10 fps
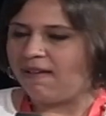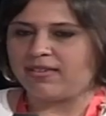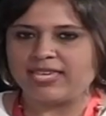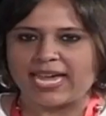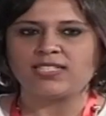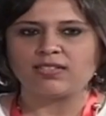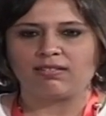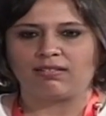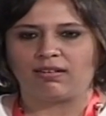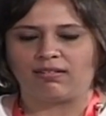
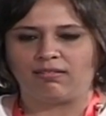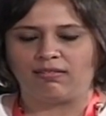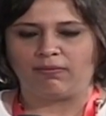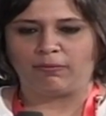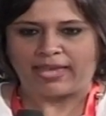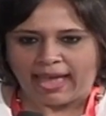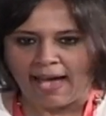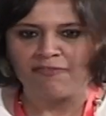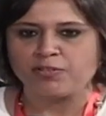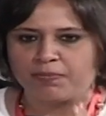yet they
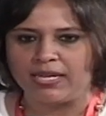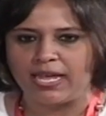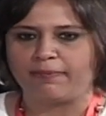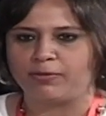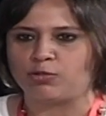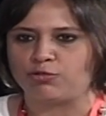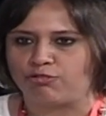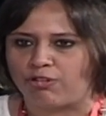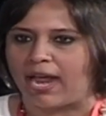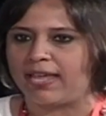haven't been able to
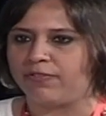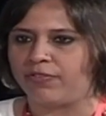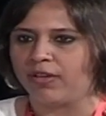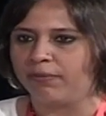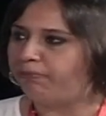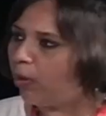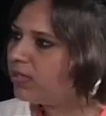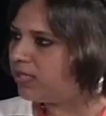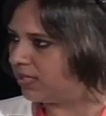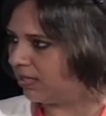drive
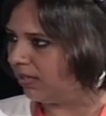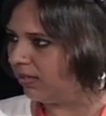policy,